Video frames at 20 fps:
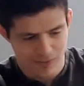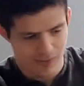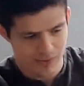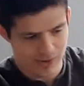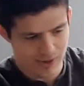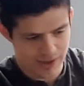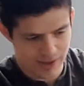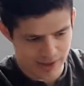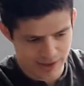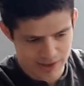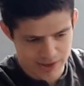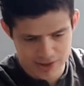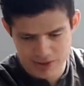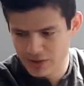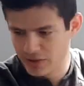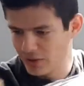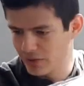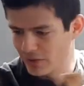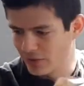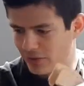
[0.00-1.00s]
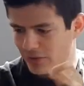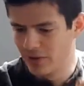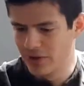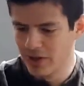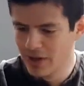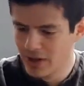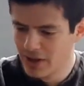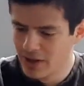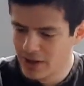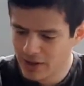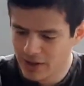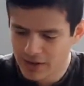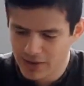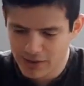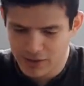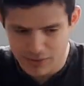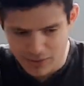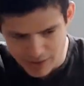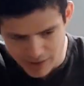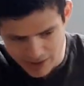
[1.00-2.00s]
One, two,
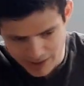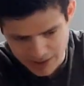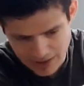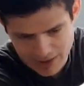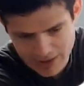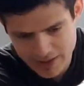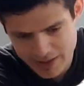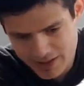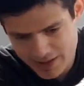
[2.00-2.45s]
three,